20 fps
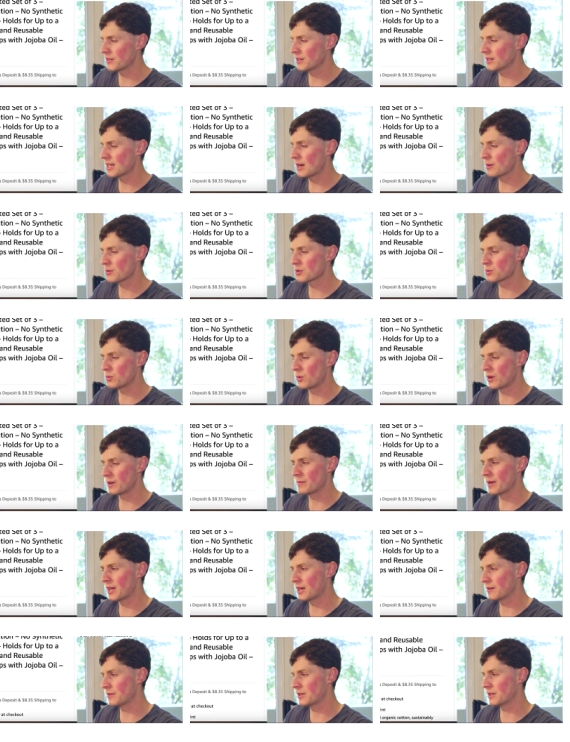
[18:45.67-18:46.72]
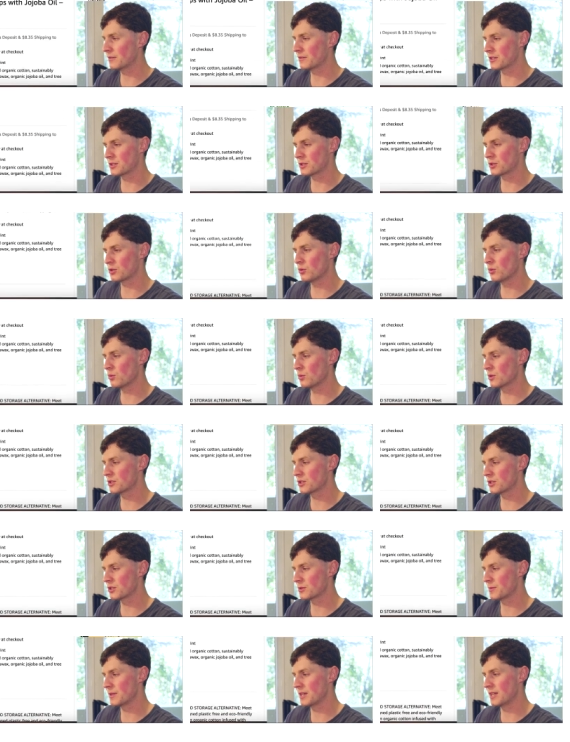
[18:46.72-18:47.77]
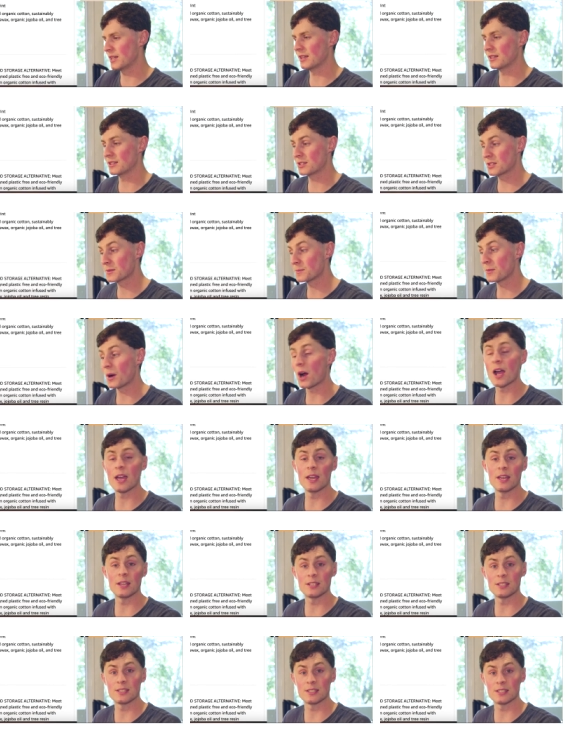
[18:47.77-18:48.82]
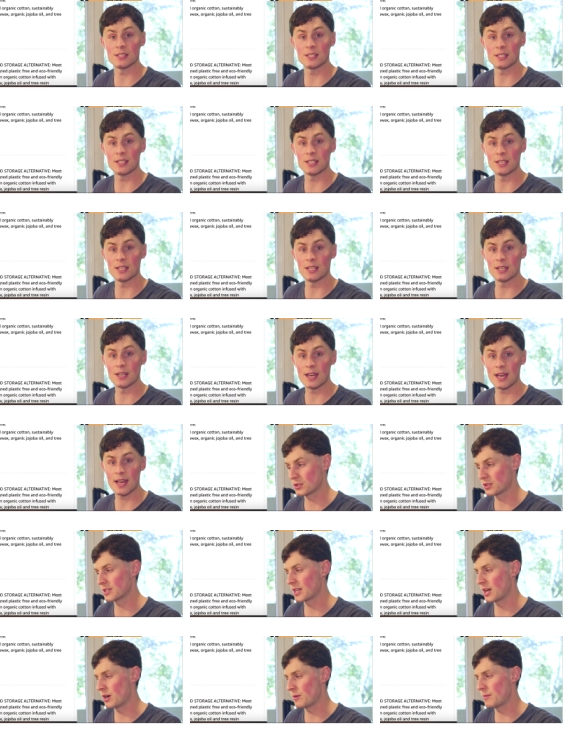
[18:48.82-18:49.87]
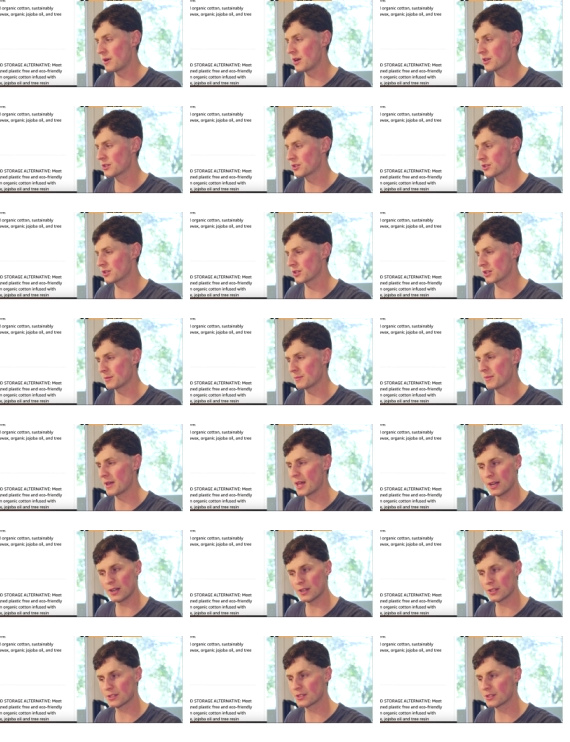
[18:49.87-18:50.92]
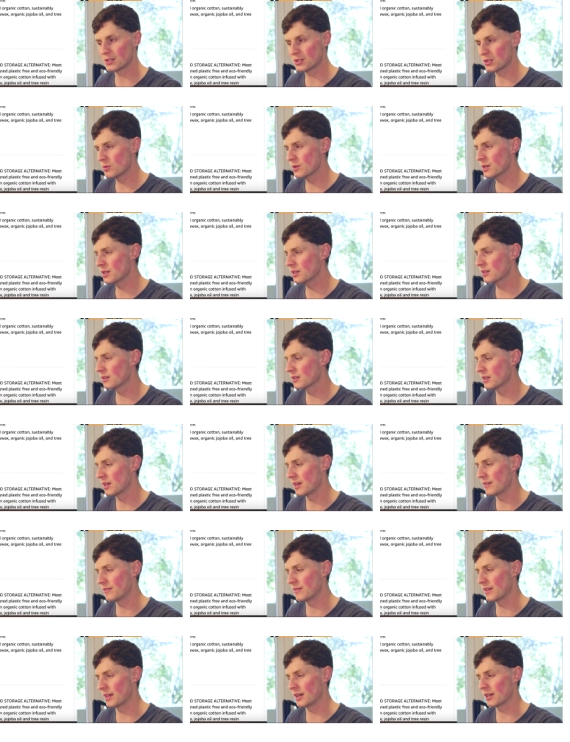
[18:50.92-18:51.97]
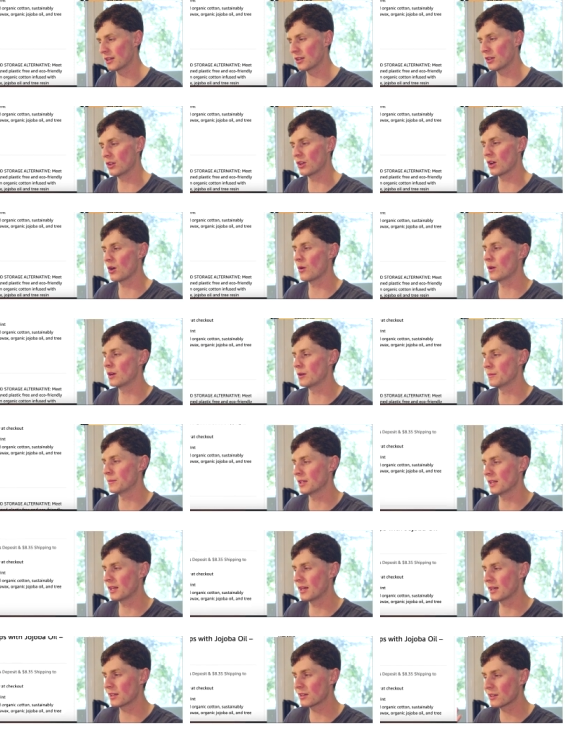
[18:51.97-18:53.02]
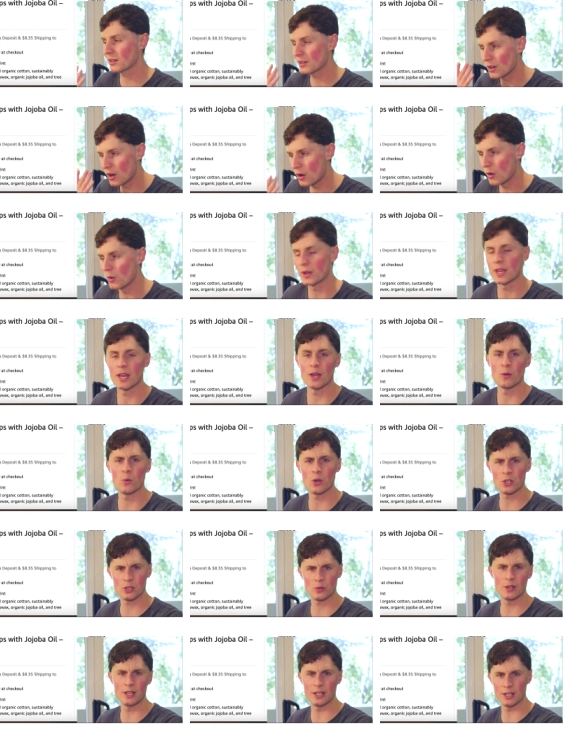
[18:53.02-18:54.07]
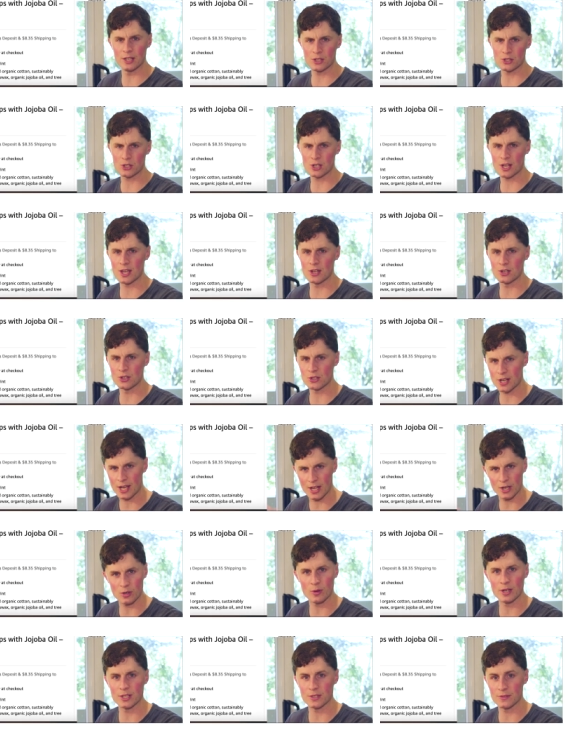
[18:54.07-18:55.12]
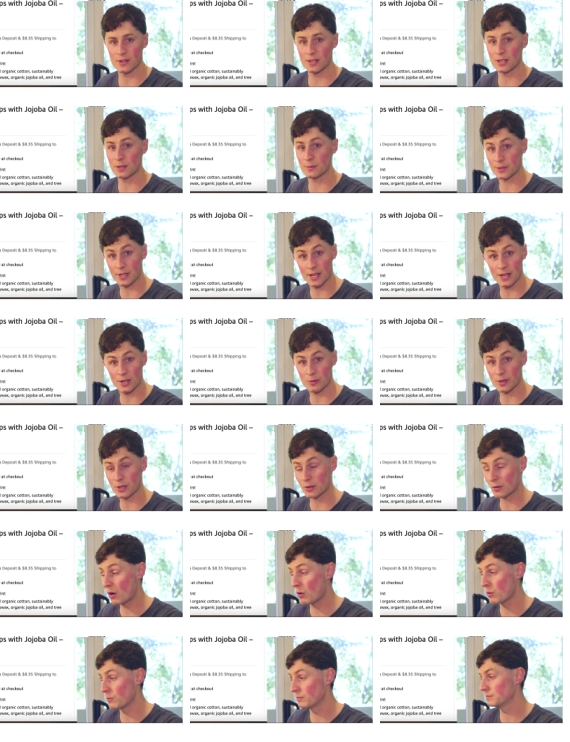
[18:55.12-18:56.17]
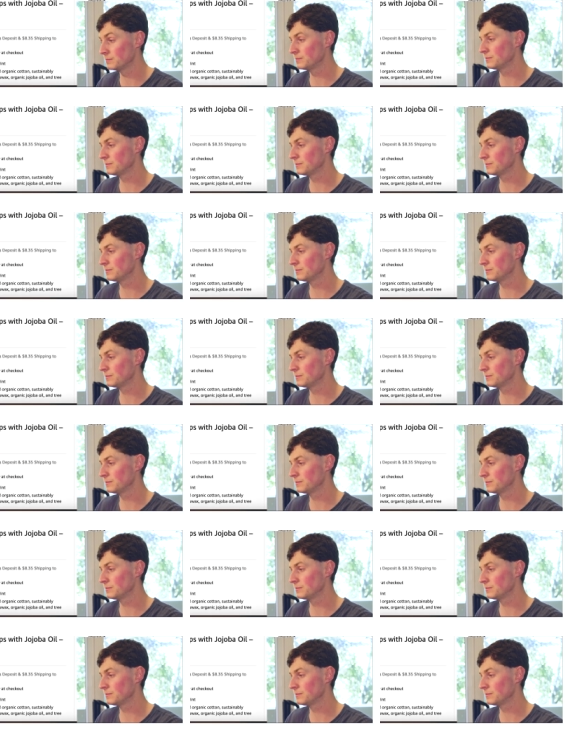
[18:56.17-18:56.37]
I think that was one benefit of this tool was just being inspired to see just how much the competitors are doing. And then I can go in and be like, okay, what do I need to change? How do I develop and how do I grow?